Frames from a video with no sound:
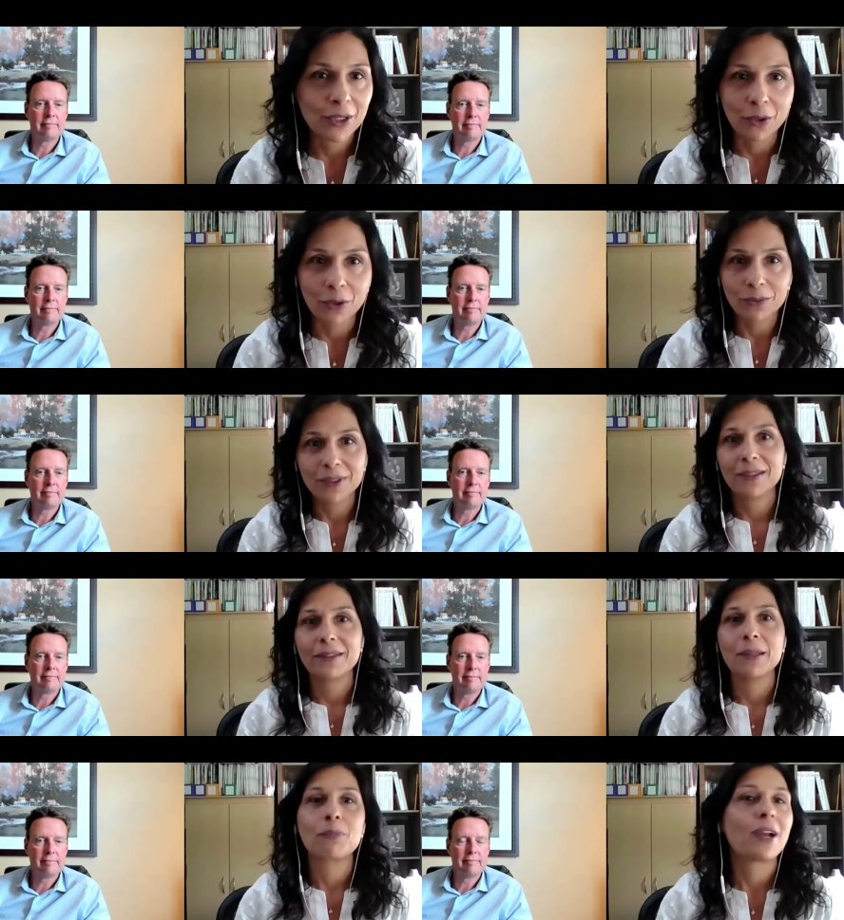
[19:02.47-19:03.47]
Speaker 1: you know,
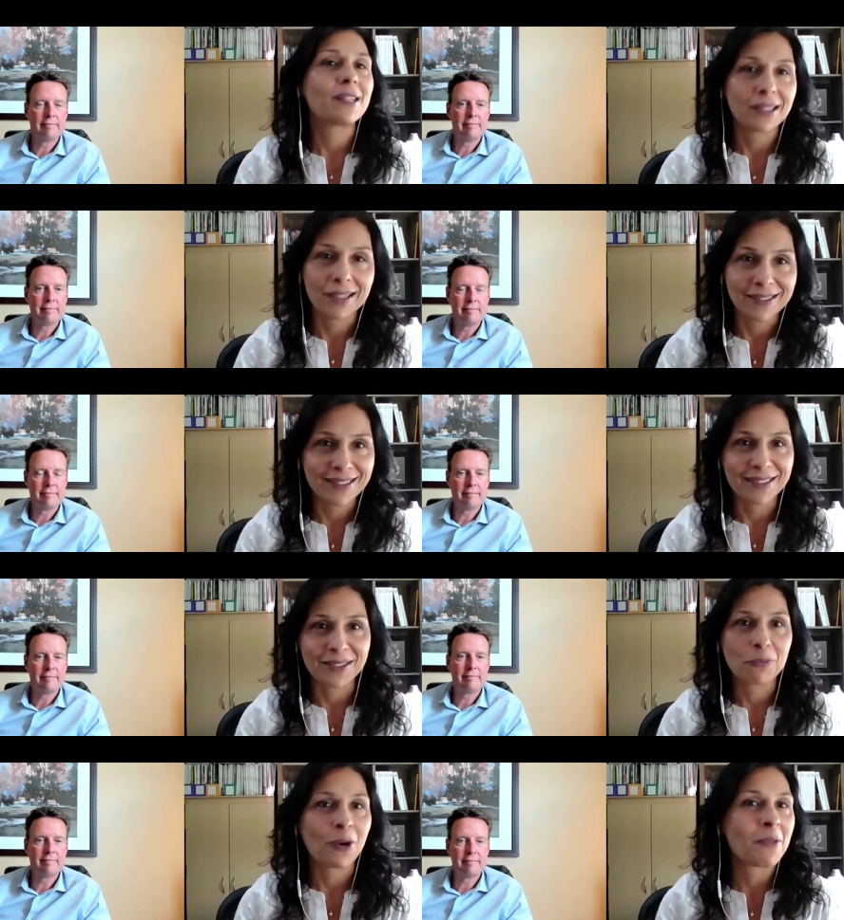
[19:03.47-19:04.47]
the presidents and
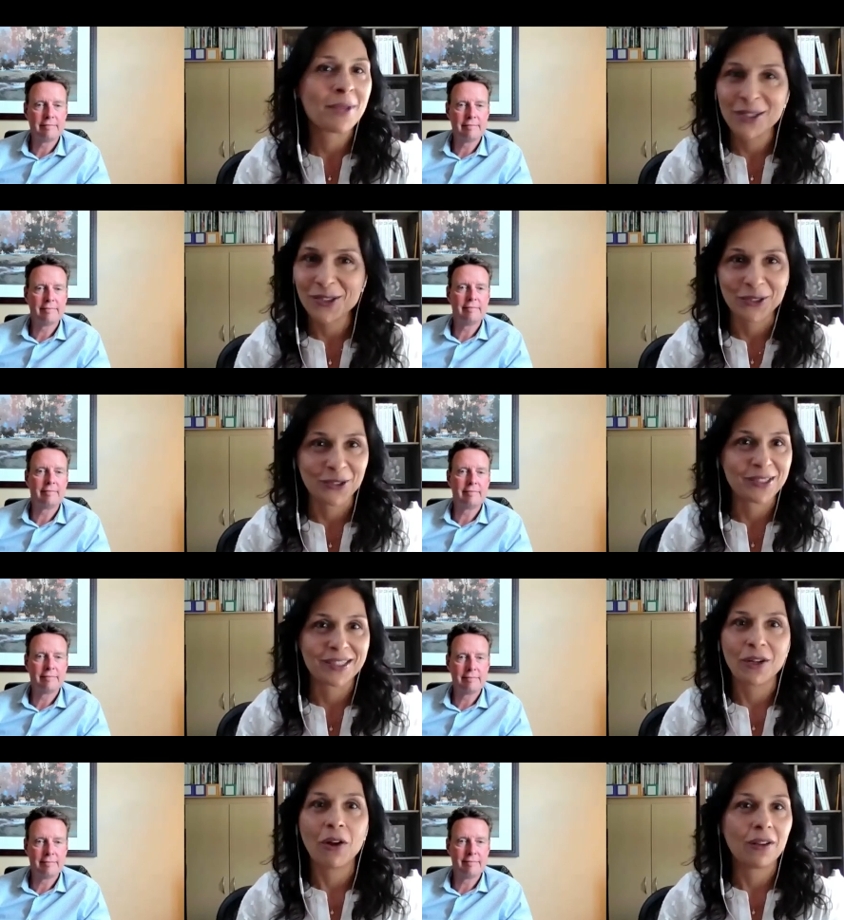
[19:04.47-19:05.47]
the prime ministers
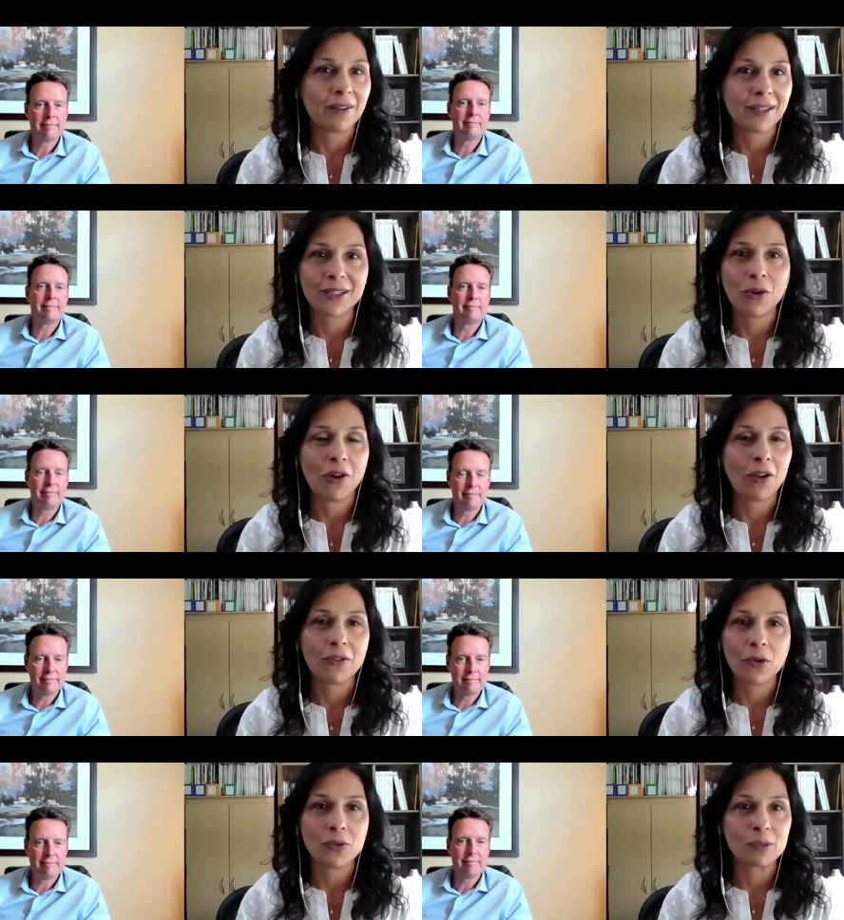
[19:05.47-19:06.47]
and all, you know, all
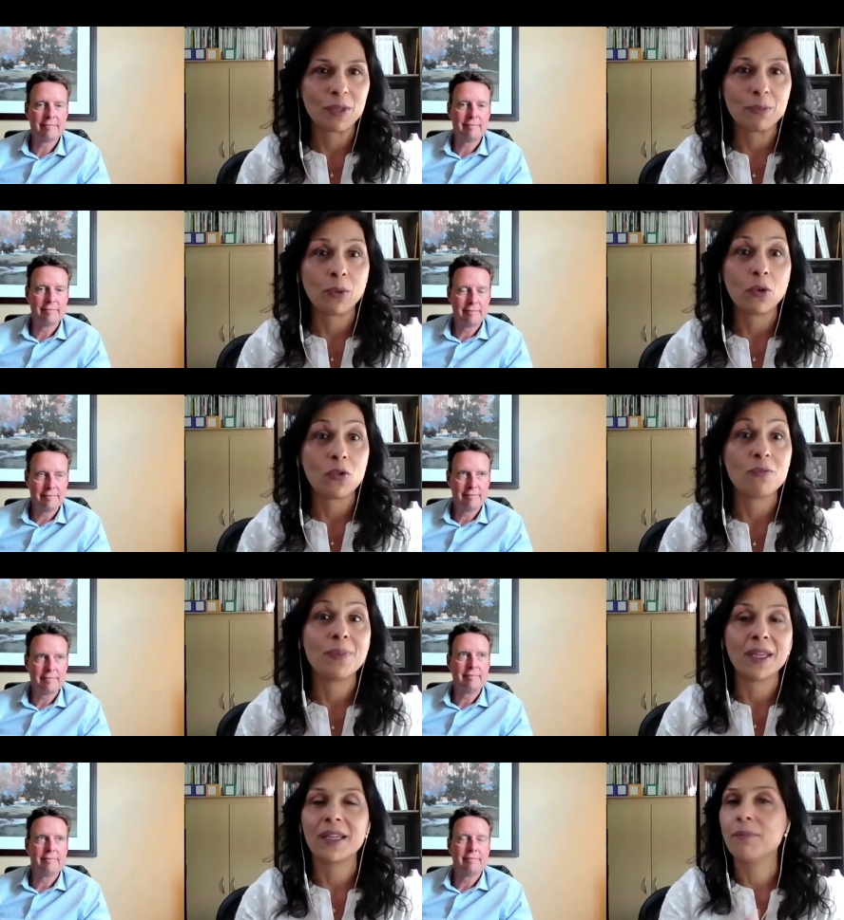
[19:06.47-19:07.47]
those people who've
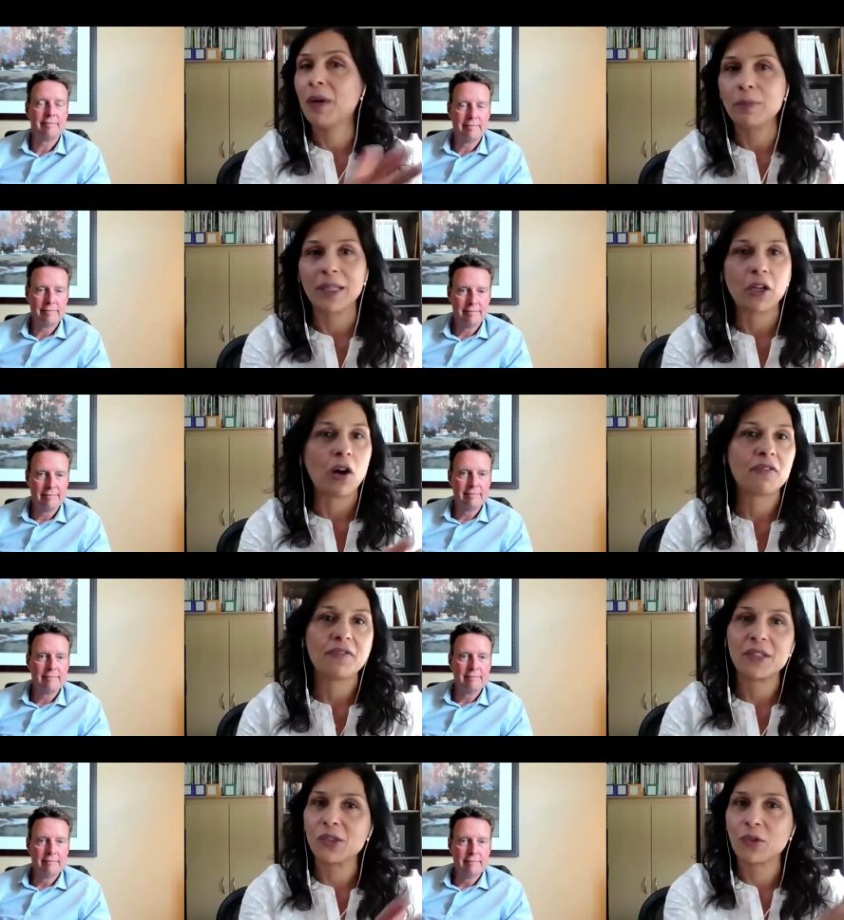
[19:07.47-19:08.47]
been in public
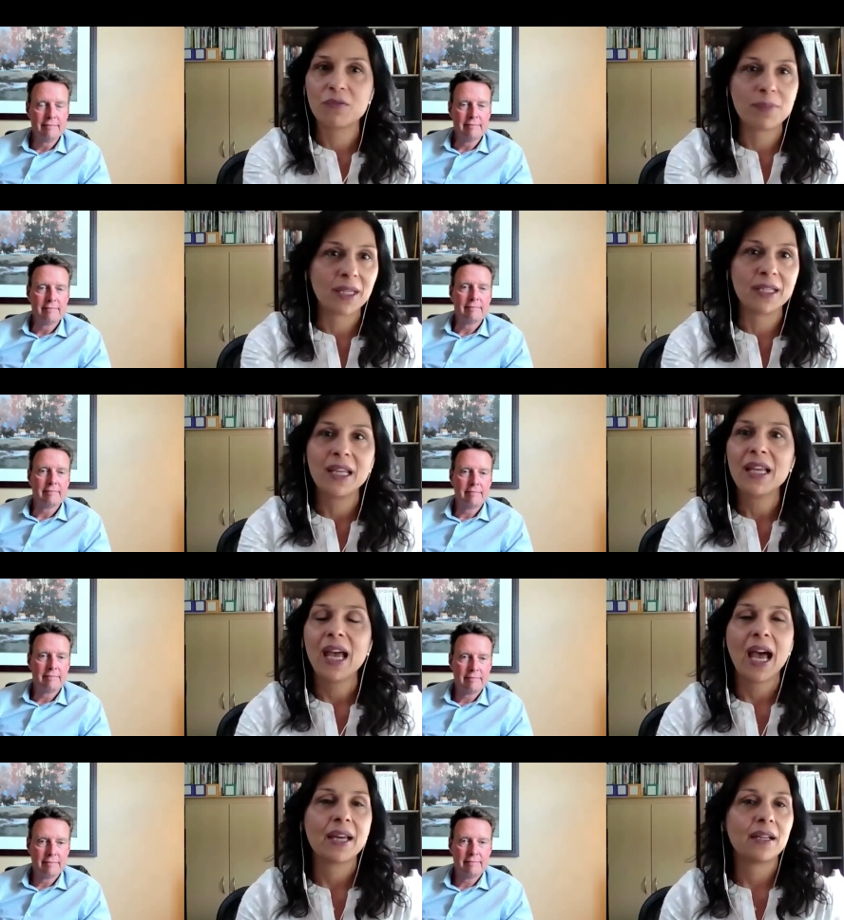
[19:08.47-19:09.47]
office or have been
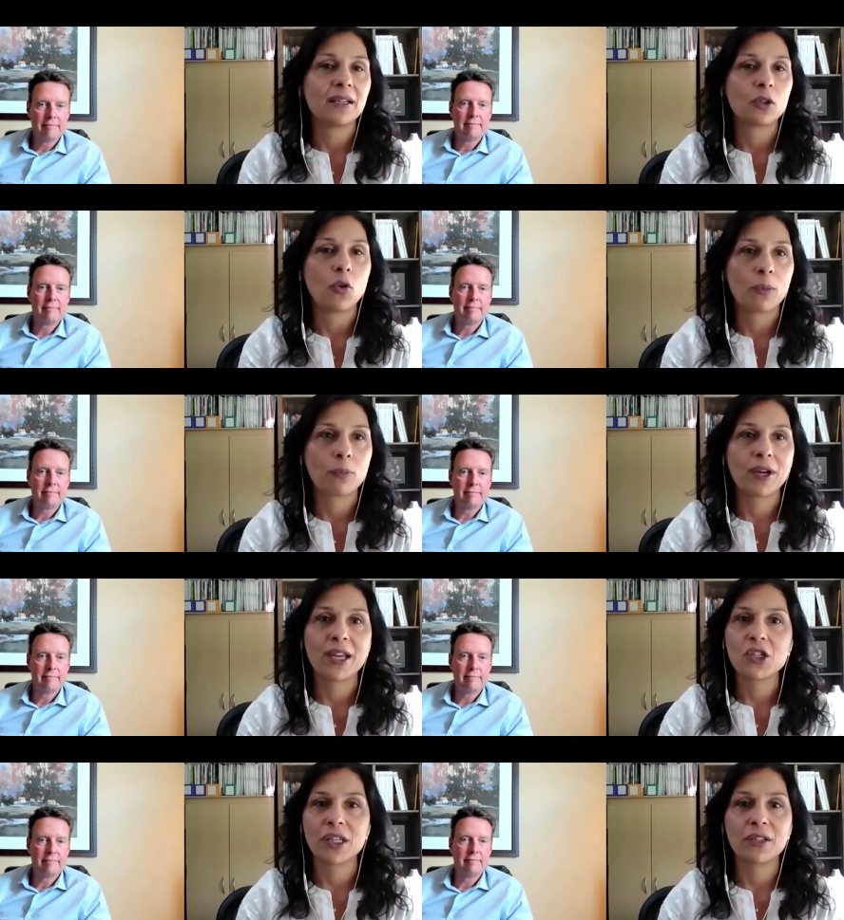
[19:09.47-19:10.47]
at a
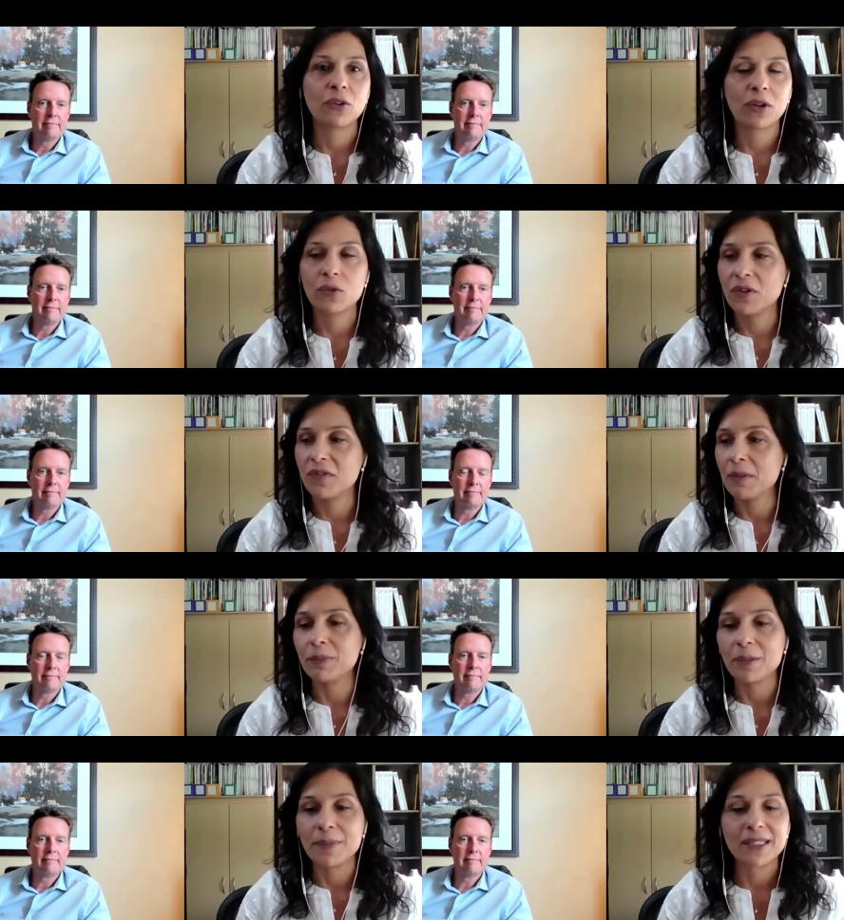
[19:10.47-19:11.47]
corporation or who have
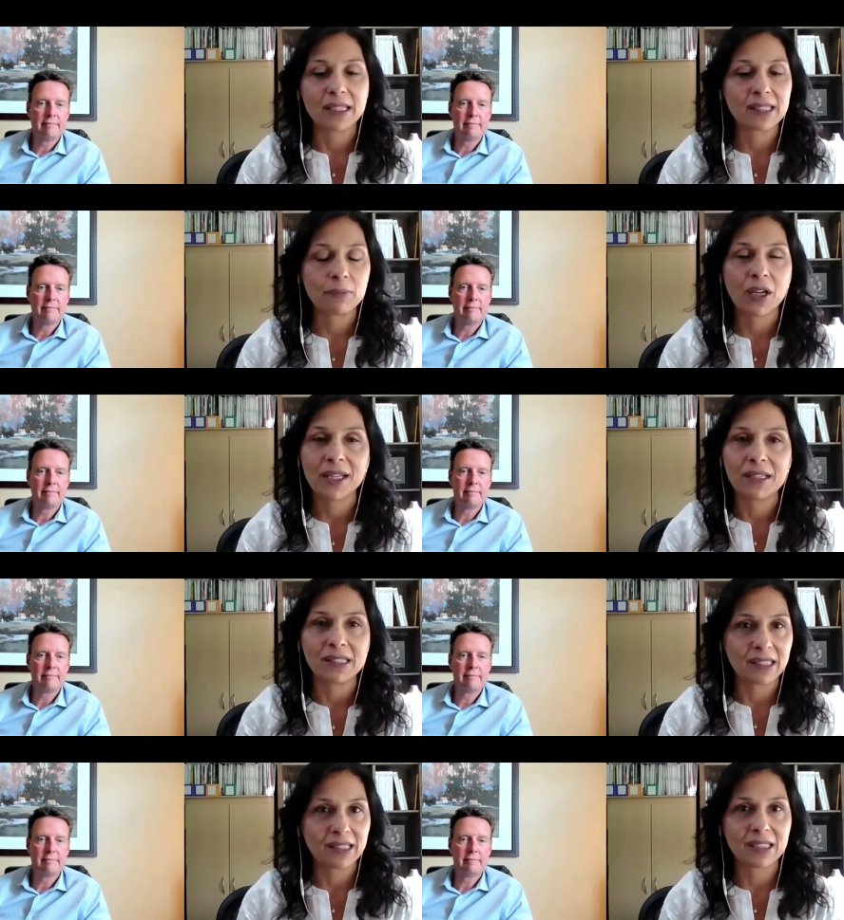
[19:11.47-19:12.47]
implemented some kind of
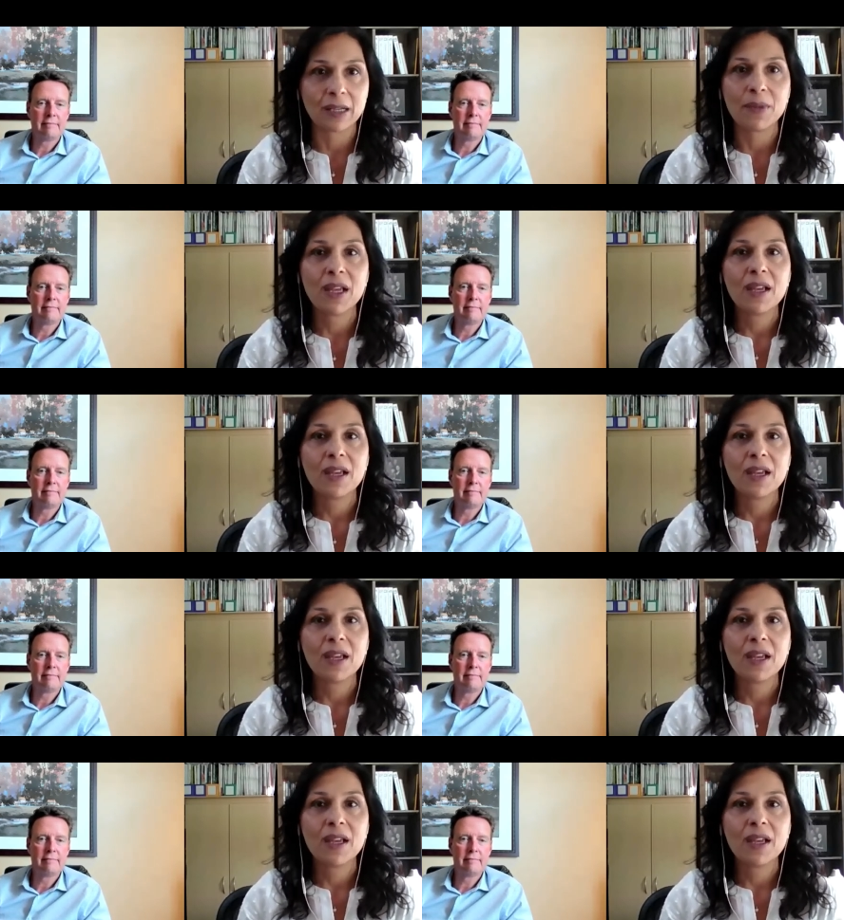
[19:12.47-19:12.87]
system.